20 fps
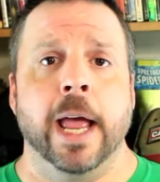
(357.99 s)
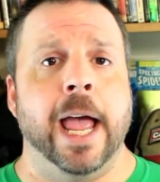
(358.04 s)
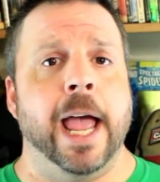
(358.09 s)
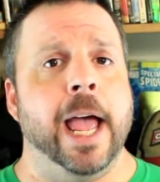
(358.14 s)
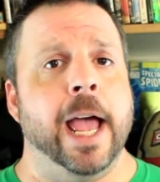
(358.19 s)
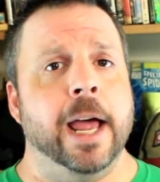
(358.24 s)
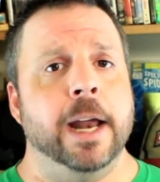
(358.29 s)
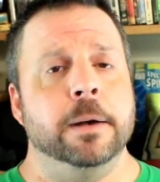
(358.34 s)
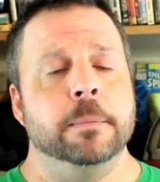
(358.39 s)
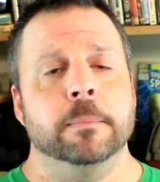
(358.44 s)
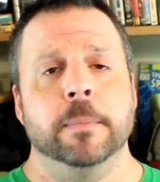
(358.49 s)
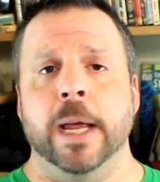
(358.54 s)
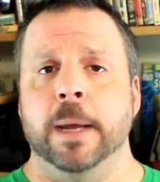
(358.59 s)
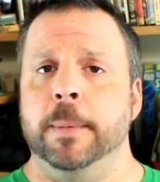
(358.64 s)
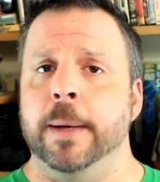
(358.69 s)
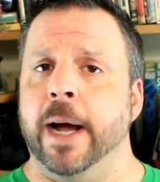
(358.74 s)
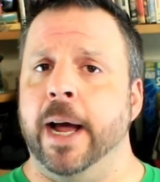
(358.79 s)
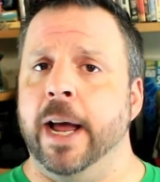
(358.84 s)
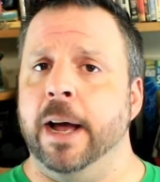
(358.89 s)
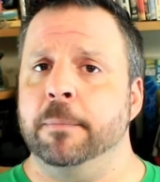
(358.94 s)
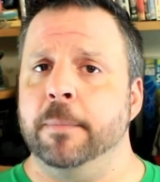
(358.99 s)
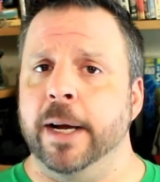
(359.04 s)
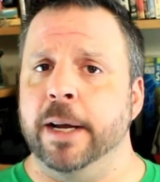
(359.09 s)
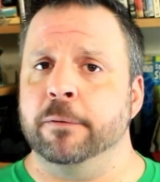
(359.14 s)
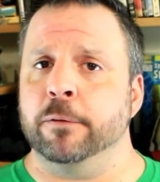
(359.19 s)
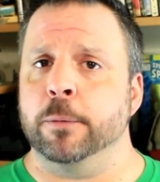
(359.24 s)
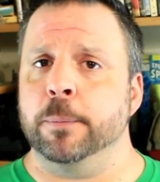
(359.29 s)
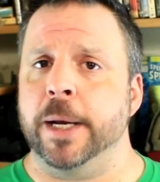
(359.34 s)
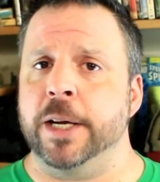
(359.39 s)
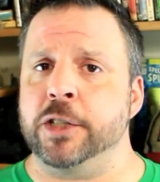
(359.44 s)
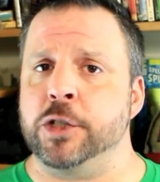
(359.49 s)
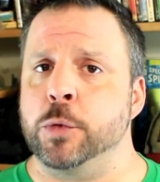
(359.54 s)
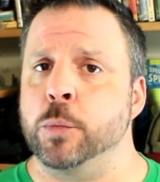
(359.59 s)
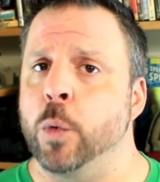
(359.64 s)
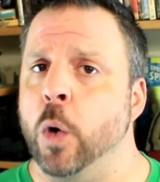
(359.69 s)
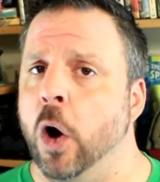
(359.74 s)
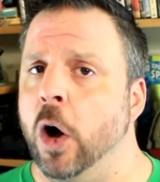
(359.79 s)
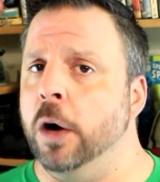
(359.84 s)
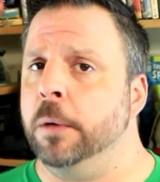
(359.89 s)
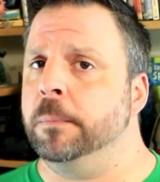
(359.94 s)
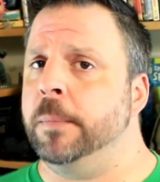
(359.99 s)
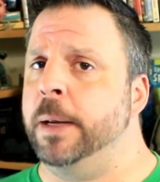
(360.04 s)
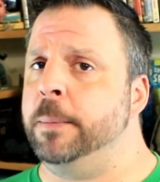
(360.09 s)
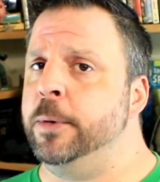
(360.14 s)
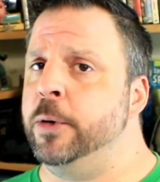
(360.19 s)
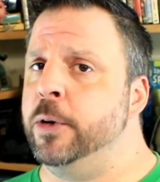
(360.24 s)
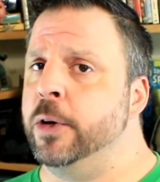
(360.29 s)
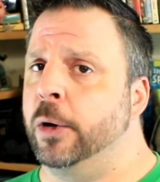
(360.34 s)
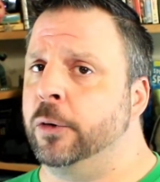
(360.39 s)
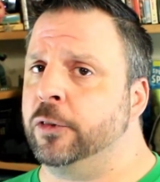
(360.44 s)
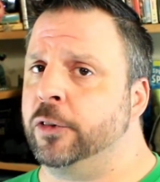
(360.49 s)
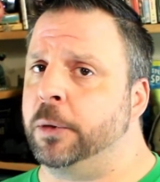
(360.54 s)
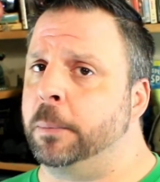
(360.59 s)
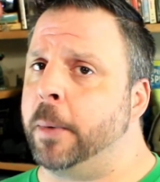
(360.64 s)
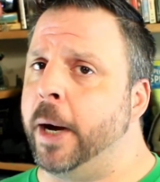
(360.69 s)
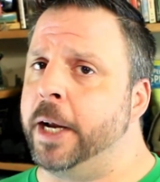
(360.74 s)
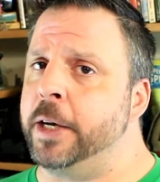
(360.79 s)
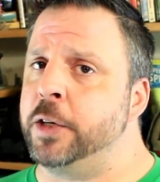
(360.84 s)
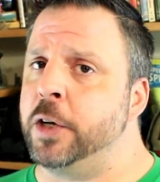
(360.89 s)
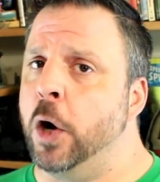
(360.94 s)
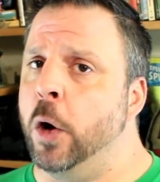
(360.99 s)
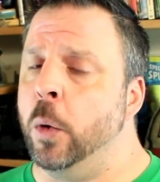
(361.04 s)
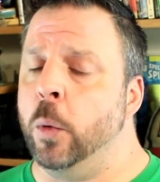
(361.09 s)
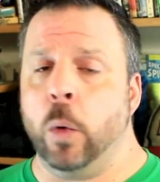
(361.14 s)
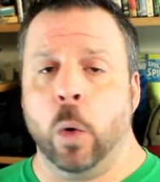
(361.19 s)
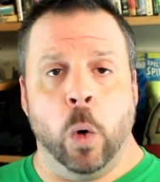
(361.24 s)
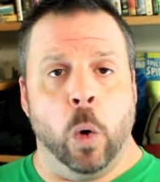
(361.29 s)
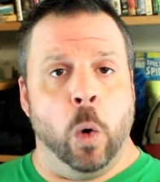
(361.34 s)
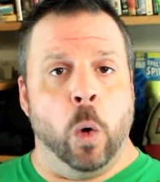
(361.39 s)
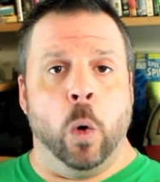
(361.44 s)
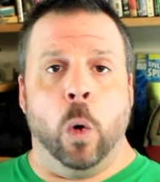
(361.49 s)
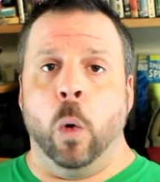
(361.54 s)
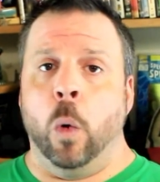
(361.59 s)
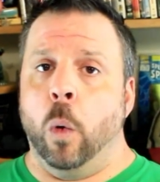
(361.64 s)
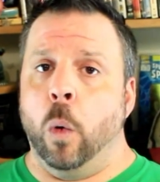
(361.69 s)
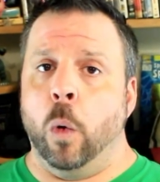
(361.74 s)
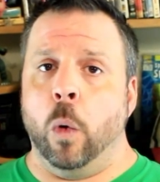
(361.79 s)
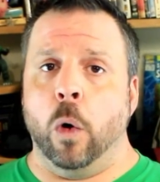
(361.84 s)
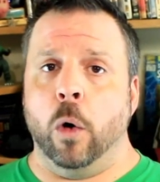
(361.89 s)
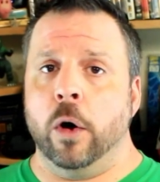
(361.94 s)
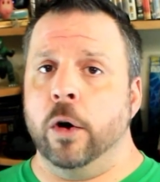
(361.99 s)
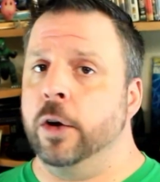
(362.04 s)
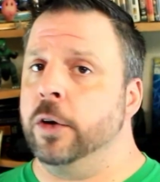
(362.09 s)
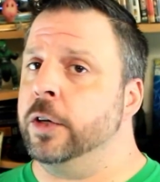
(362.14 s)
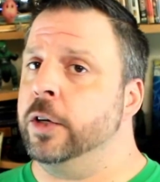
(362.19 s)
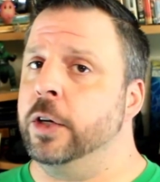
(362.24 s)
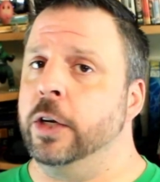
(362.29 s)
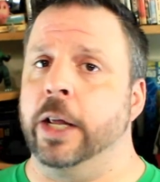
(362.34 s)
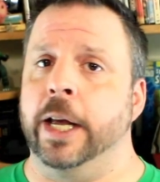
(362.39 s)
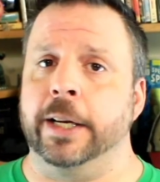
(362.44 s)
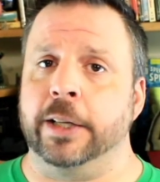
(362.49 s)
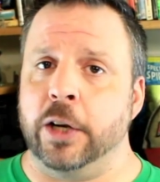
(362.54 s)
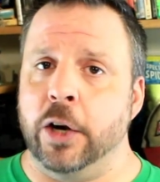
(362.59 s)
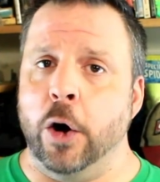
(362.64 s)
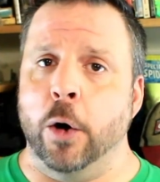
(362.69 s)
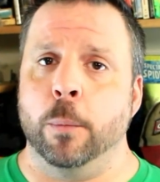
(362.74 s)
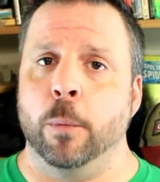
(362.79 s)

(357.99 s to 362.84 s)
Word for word: And maybe I have my information wrong, maybe you know something I don't, or you'd like to know